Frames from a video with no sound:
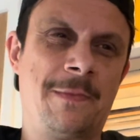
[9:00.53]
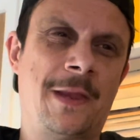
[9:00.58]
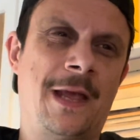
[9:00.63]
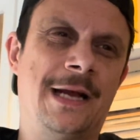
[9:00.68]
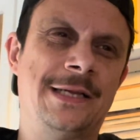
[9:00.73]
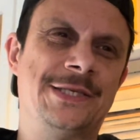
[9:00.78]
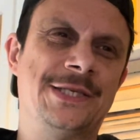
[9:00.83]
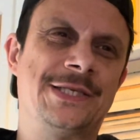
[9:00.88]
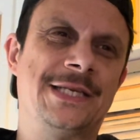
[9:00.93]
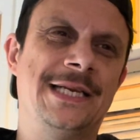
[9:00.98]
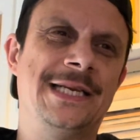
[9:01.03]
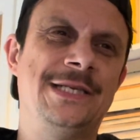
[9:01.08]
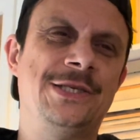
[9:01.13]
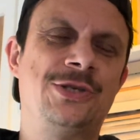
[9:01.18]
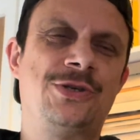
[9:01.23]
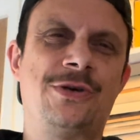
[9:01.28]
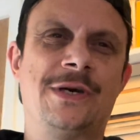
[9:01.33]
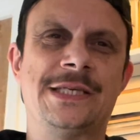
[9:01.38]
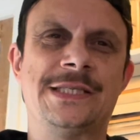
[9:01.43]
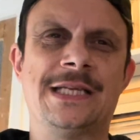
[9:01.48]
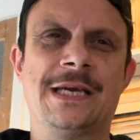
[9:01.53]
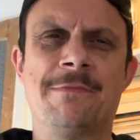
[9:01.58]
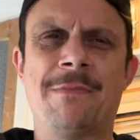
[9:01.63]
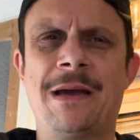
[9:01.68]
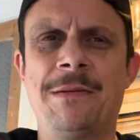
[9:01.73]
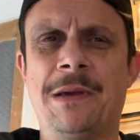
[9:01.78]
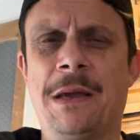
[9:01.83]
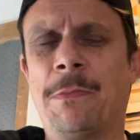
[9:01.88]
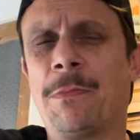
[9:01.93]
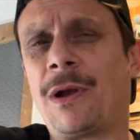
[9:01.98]
just an interesting,
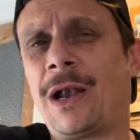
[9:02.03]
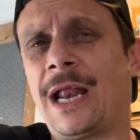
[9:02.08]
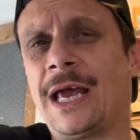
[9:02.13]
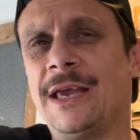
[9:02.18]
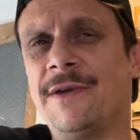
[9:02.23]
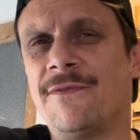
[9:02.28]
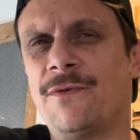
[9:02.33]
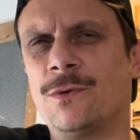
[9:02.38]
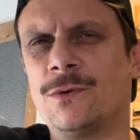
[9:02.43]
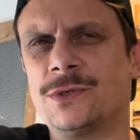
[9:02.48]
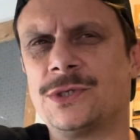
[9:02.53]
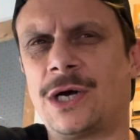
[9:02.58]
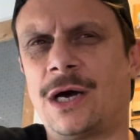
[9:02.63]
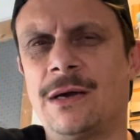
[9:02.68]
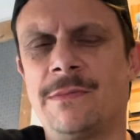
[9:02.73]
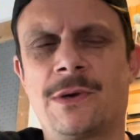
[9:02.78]
maybe playful type